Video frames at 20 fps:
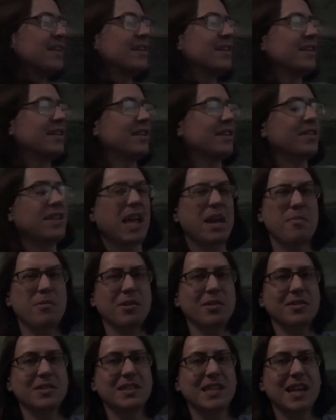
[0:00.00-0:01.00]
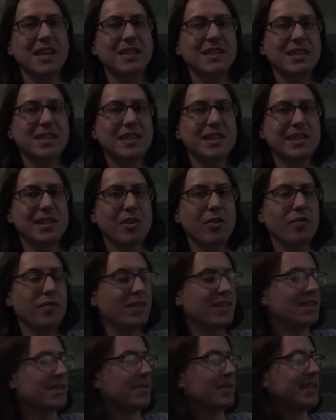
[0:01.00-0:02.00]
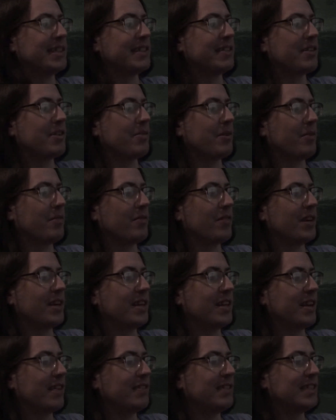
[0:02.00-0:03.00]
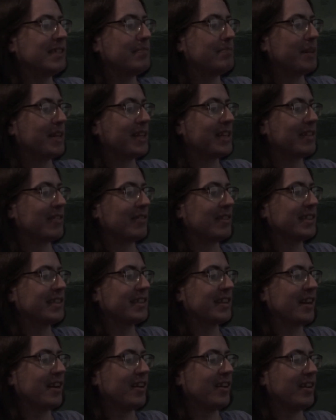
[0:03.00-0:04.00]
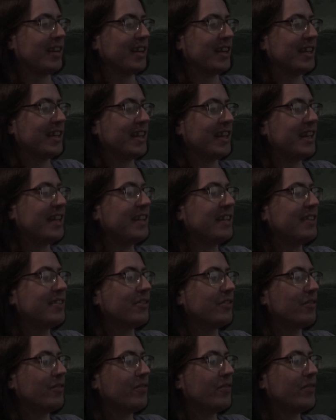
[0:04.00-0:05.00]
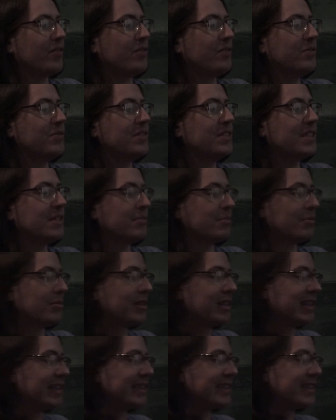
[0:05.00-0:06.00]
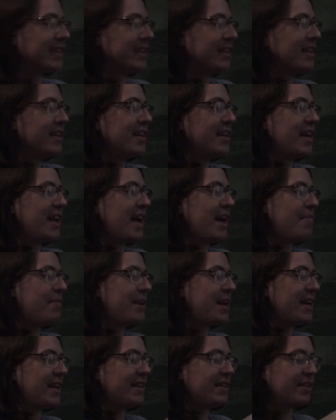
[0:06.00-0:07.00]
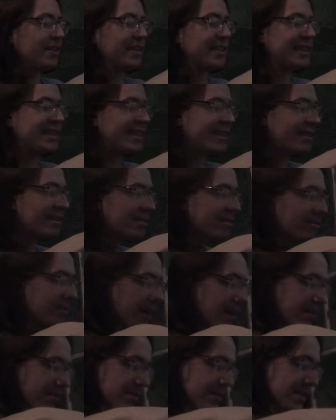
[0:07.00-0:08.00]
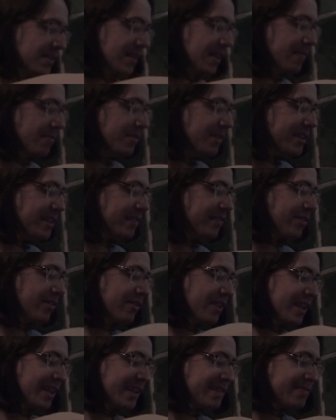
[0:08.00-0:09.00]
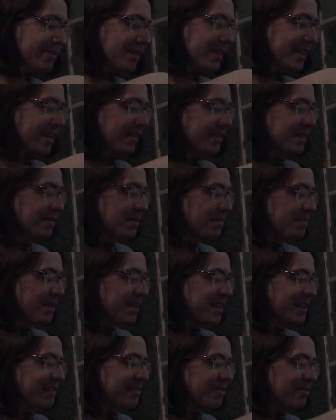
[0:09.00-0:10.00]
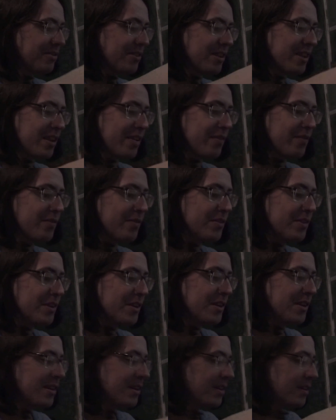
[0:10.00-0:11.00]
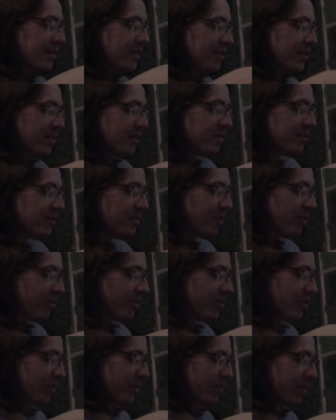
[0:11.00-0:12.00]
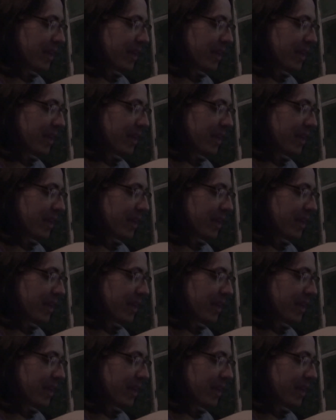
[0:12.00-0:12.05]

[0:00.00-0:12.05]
and they will tend to dissolve into it, so you won't really notice big chunks of garlic in your food. It will just emanate nicely throughout, and then once you've got that spread out of it, make sure that you've not got a big